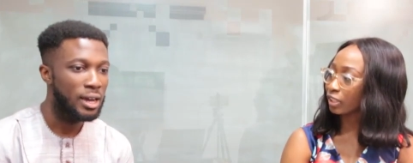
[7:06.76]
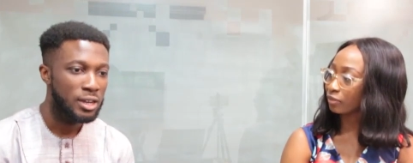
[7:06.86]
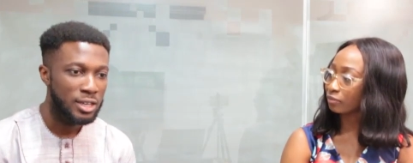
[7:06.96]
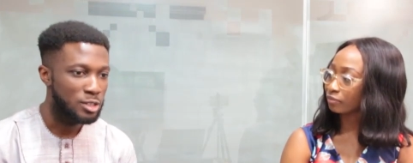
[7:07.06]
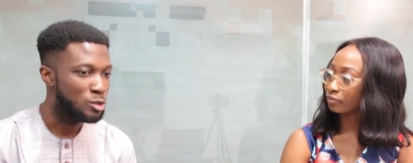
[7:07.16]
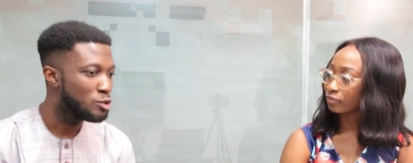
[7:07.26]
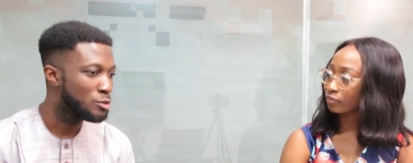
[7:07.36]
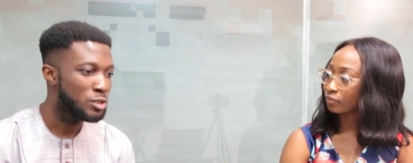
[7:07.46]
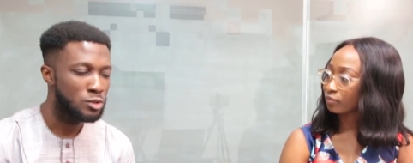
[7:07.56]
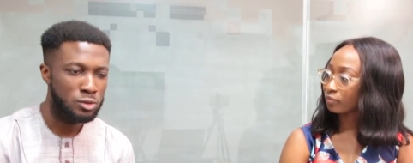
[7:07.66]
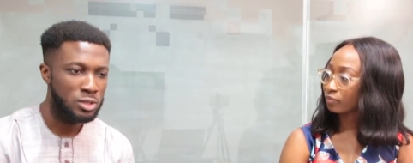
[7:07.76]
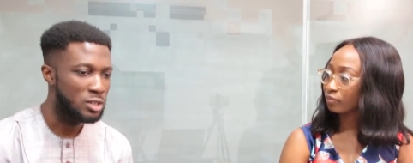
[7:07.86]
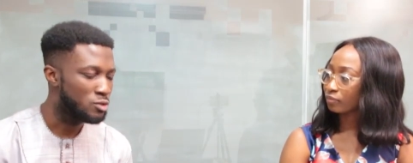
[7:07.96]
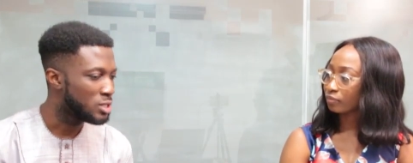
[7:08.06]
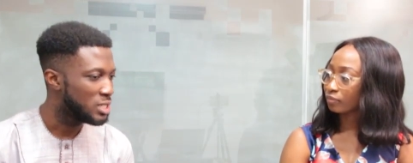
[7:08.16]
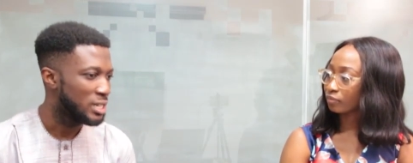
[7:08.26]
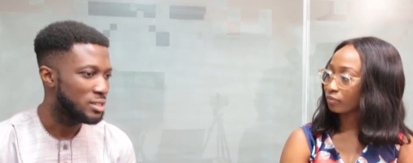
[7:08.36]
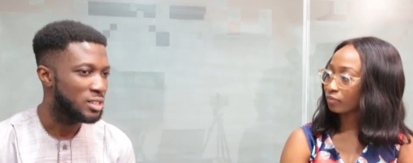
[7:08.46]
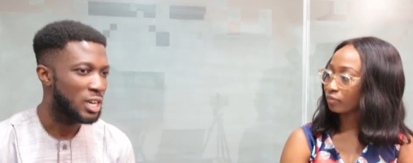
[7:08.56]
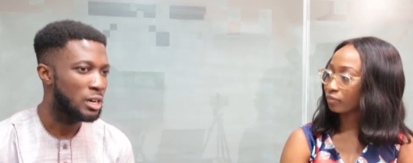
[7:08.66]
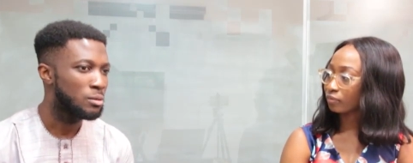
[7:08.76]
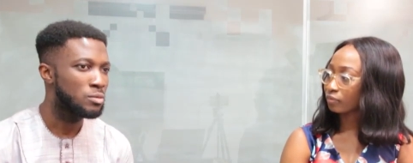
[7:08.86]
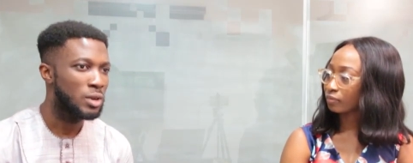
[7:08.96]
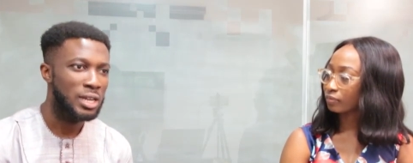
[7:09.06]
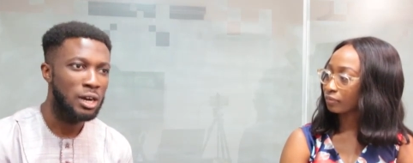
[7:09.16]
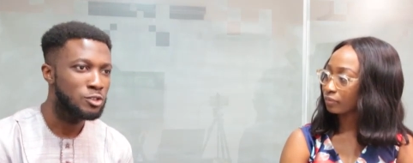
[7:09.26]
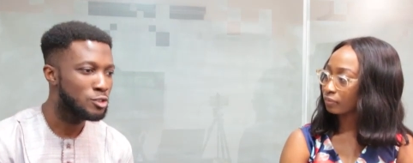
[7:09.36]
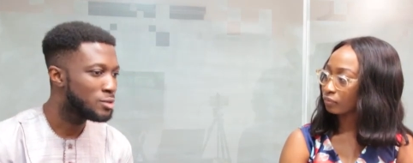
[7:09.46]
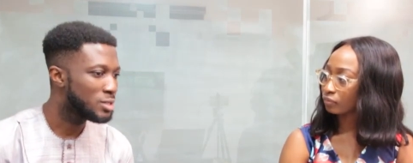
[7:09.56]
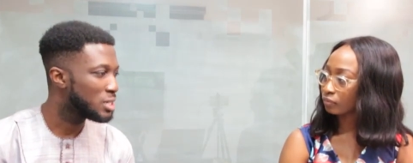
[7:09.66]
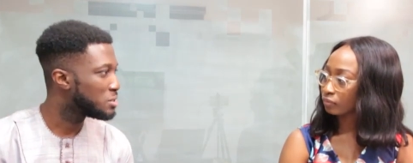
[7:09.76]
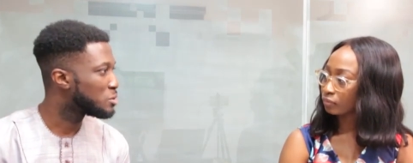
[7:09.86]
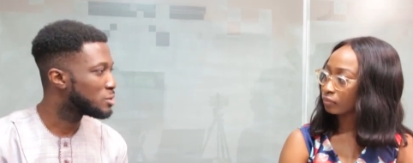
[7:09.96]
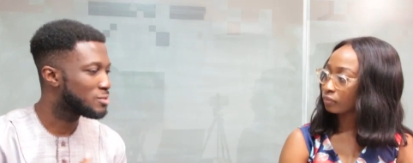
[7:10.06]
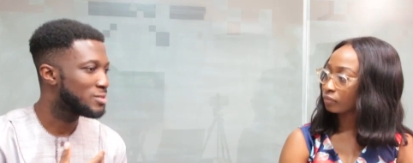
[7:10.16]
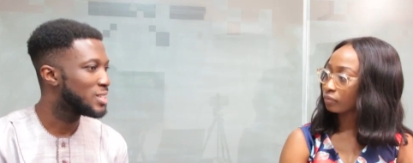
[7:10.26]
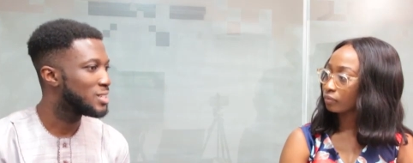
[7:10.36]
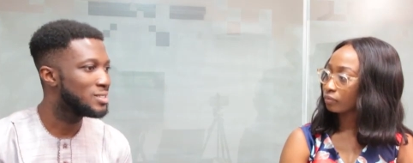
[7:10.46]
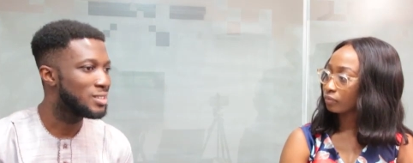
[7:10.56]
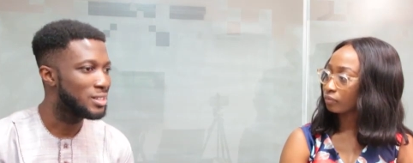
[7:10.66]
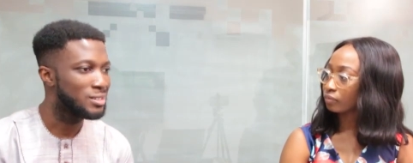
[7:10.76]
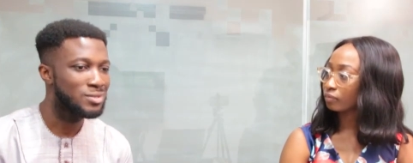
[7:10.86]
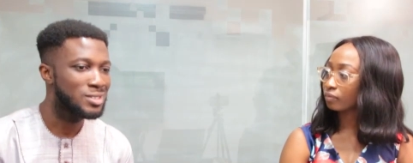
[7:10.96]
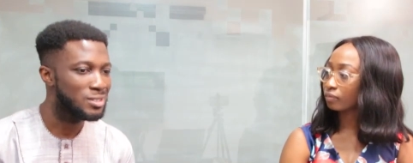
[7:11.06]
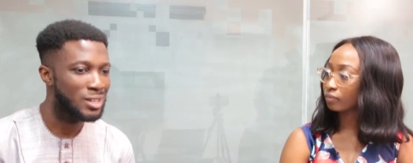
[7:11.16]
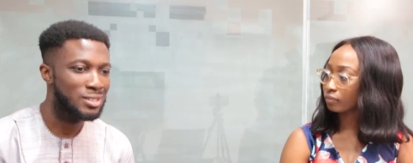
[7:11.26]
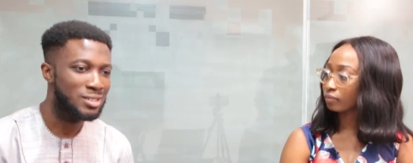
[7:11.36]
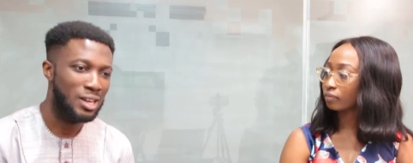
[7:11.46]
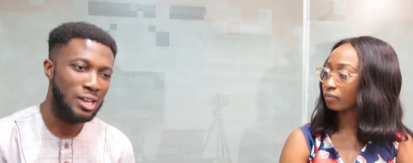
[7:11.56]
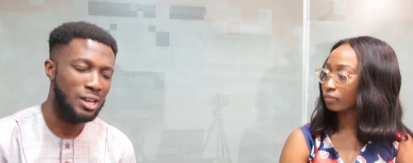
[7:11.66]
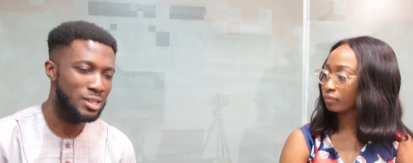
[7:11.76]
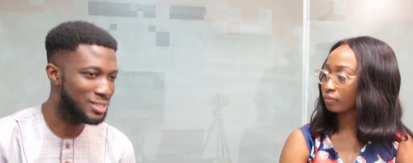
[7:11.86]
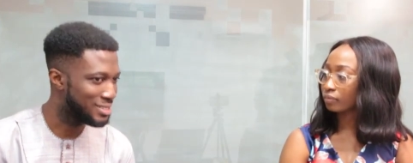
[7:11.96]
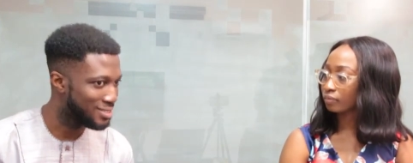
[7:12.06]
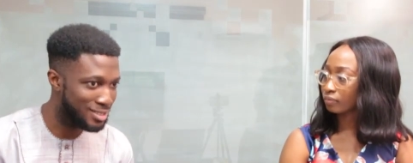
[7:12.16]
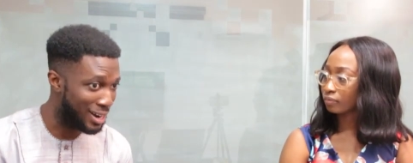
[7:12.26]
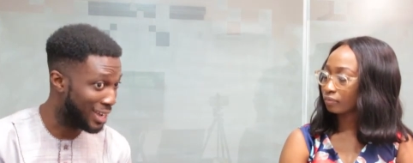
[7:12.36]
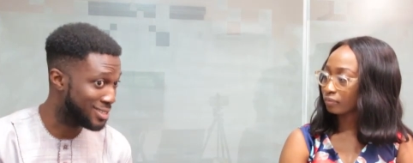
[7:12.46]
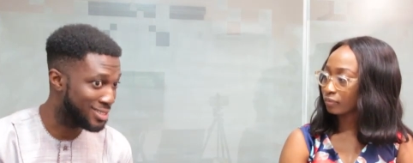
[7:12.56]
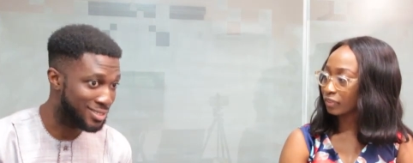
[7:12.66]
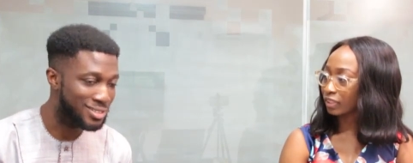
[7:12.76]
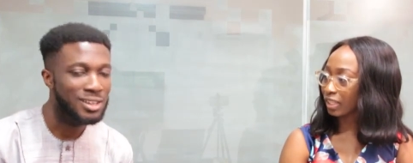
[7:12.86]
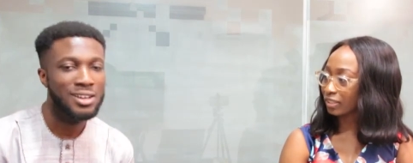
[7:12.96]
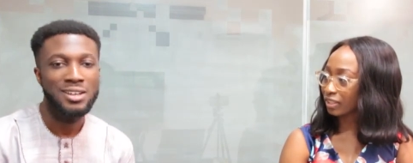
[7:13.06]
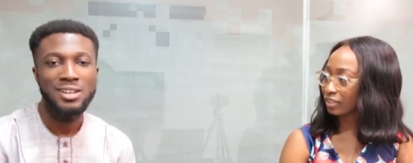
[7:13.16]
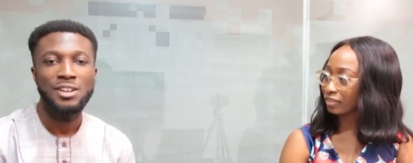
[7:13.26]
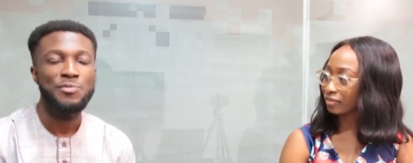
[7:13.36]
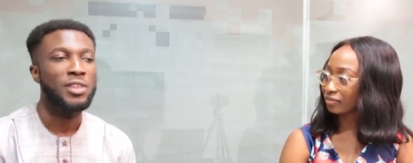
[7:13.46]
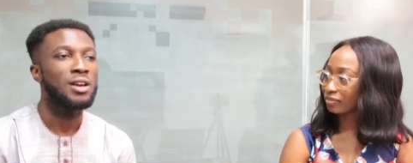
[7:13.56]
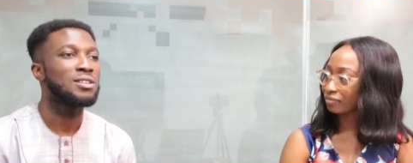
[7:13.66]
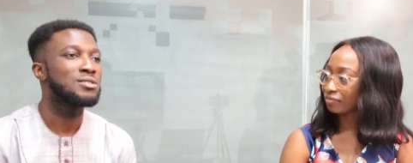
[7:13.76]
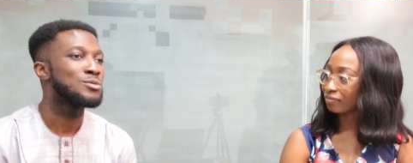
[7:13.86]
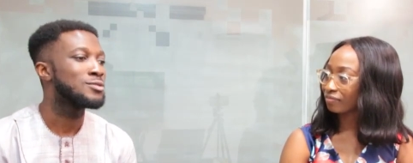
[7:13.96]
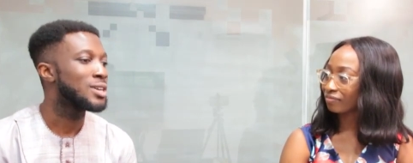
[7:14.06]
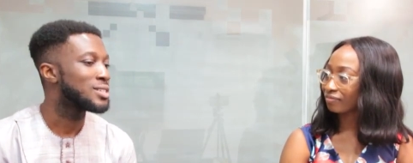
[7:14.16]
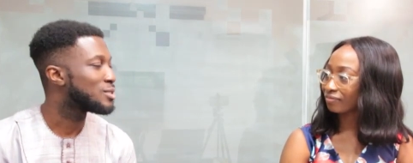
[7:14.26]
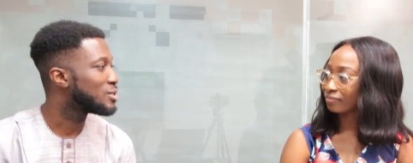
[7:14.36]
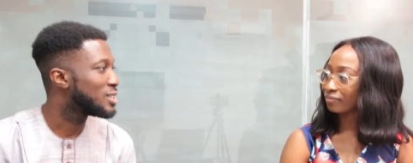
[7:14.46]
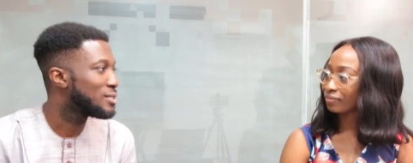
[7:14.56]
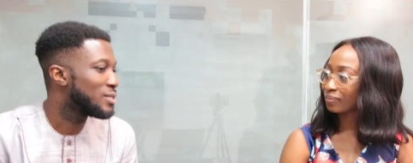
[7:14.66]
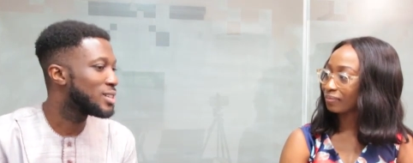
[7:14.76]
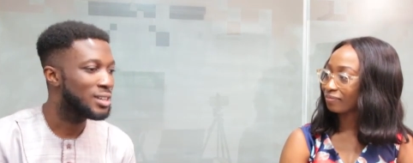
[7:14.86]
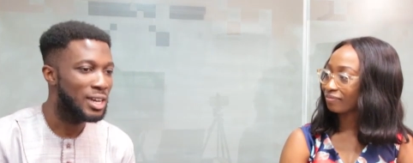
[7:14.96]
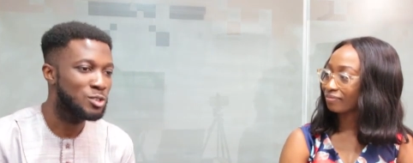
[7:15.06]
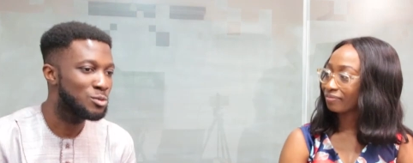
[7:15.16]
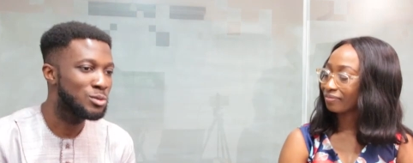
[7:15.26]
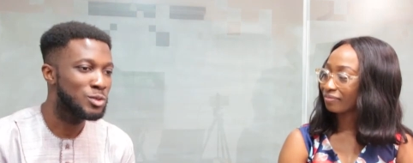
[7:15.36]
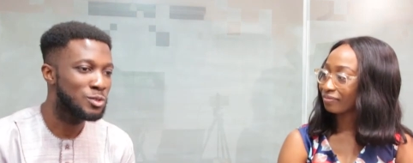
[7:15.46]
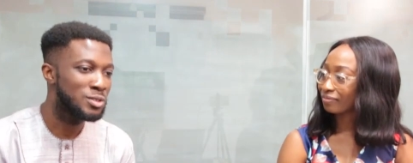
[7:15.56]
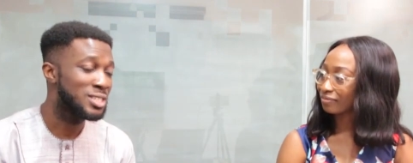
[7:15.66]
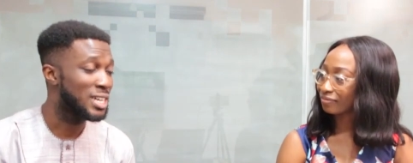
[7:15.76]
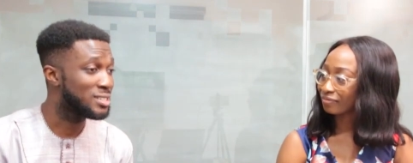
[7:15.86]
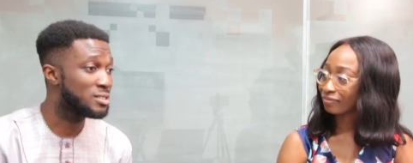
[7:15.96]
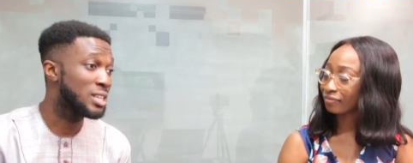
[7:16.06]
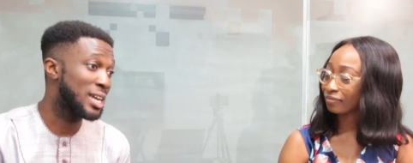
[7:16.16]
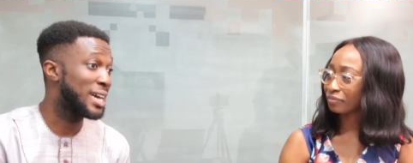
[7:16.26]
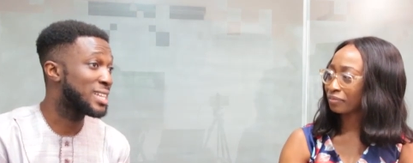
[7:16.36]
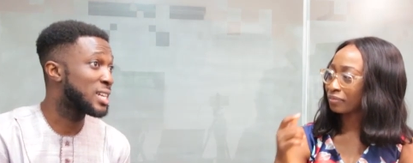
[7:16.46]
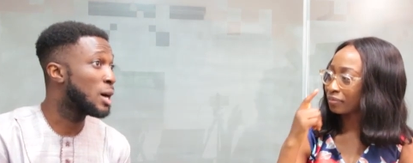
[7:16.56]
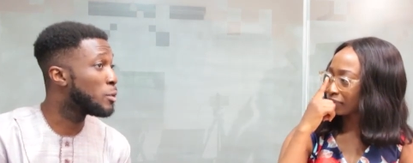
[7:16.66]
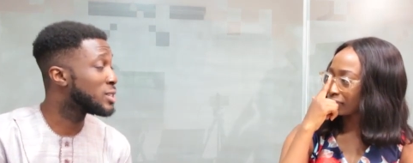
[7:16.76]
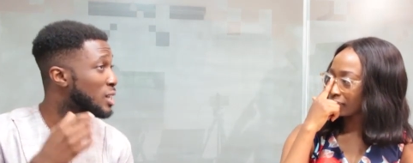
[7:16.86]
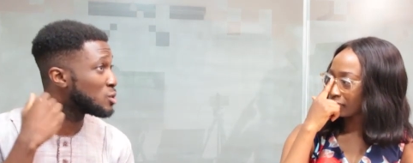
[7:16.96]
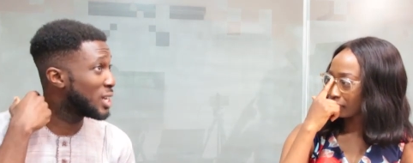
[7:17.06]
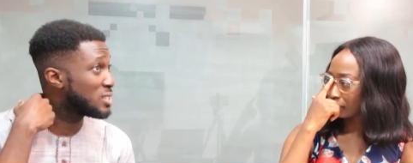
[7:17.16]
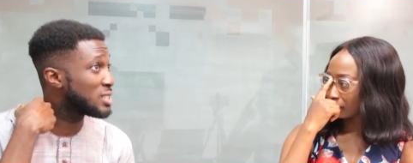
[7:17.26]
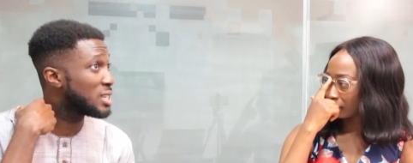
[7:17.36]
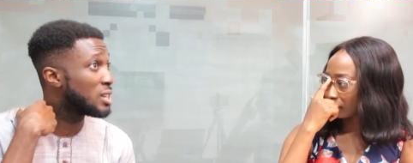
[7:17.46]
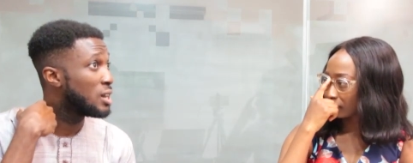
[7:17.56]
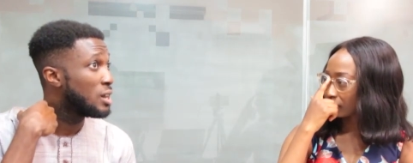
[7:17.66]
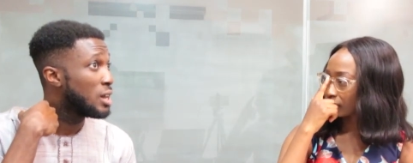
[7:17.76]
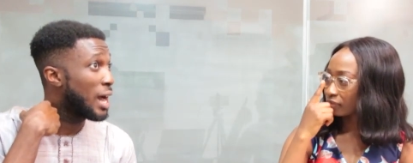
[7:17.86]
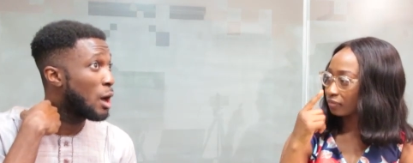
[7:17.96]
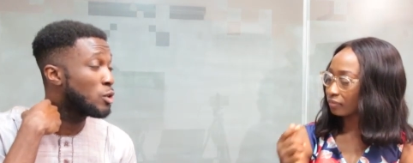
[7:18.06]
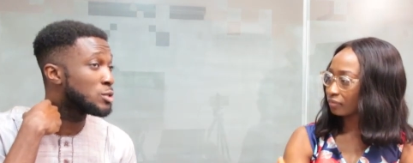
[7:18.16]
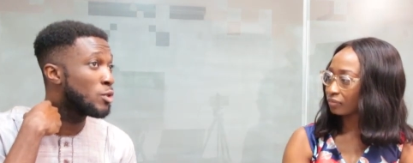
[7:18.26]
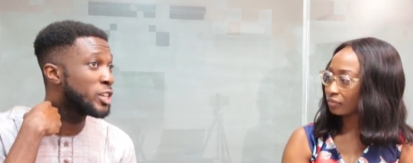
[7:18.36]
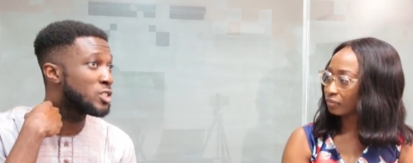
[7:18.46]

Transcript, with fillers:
Speaker 1: time? He told me, oh, he wrote the exam. Like, how did you? He said he just read and everything. That I said, that's
Speaker 2: it. That's it.
Speaker 1: I said, okay, fine. I should be able to do this. At that point, that's when I stayed. I was more